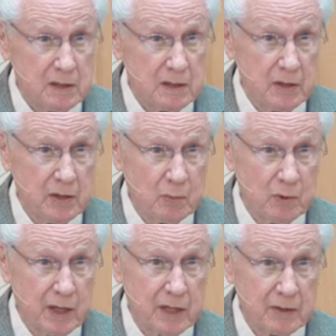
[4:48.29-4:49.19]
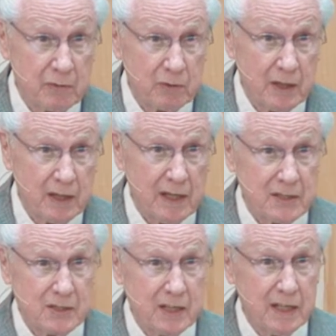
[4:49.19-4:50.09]
And then we got to
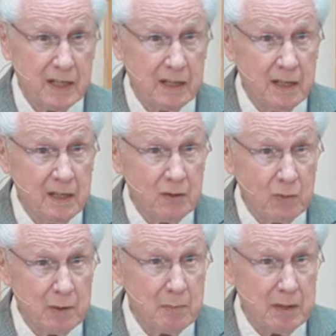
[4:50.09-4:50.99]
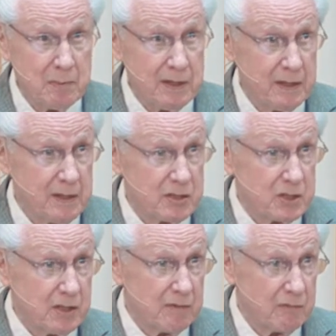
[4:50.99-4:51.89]
realizing, hey, we may be in this
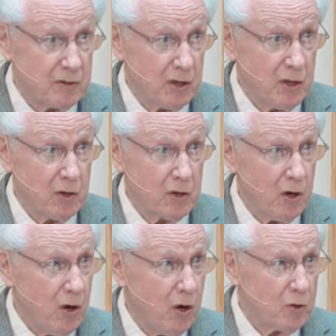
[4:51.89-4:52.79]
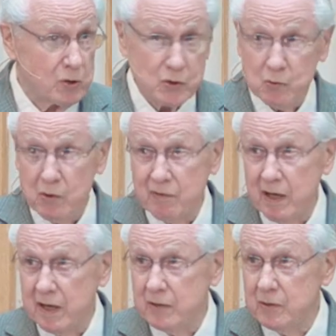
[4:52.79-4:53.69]
thing for the long haul, so we've
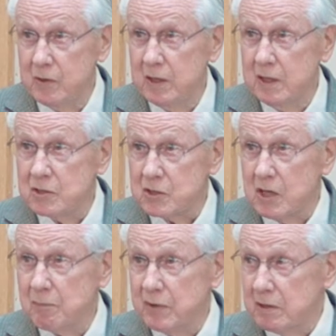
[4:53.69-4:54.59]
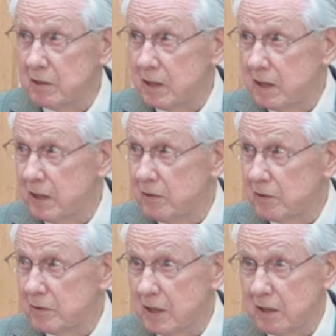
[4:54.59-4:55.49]
got to do something to get it
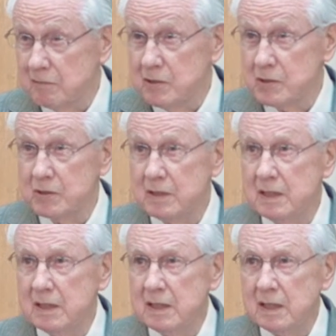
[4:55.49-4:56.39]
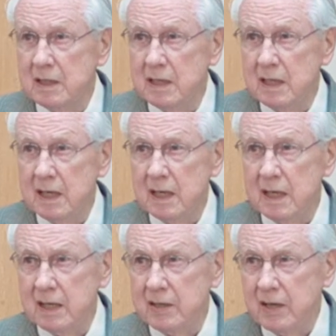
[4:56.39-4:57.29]
on television.
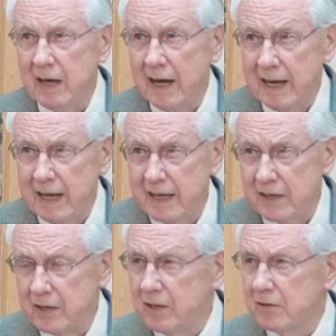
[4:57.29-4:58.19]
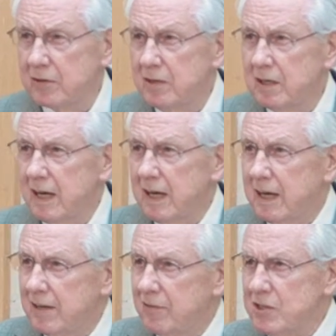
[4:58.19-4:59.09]
And I had another,
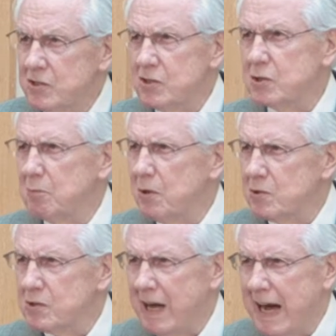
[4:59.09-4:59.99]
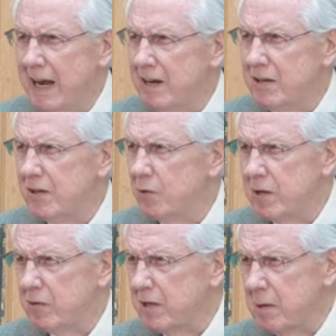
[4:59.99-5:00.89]
This is the most, I didn't know
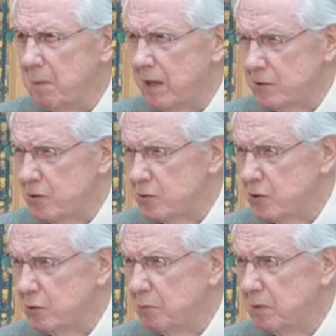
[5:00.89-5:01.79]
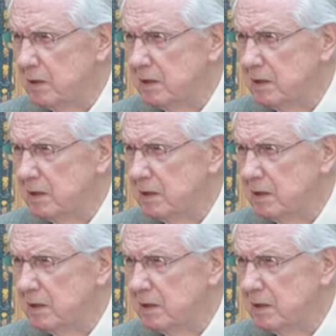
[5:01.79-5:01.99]
anything about YouTube.